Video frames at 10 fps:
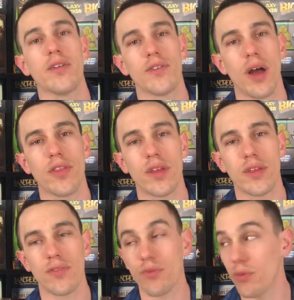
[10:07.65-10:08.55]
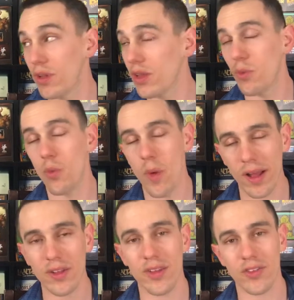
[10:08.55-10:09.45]
So I think it's really
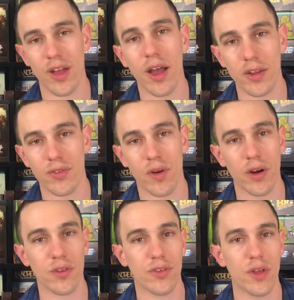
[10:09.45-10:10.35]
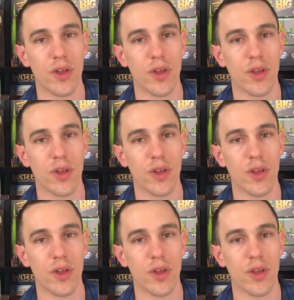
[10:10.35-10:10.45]
well designed as far as